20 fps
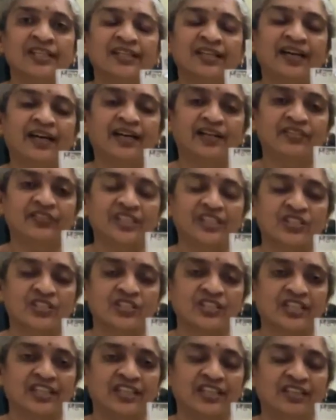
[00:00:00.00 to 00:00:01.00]
addressed
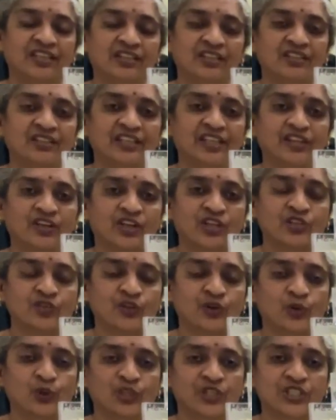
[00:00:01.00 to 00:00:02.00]
in Theatre Arts for
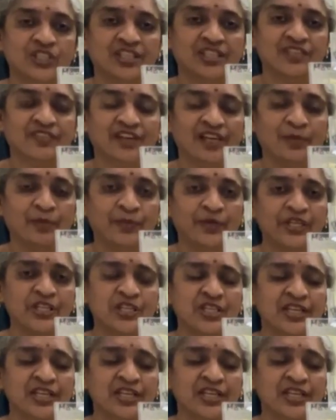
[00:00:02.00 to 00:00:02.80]
Holistic Development,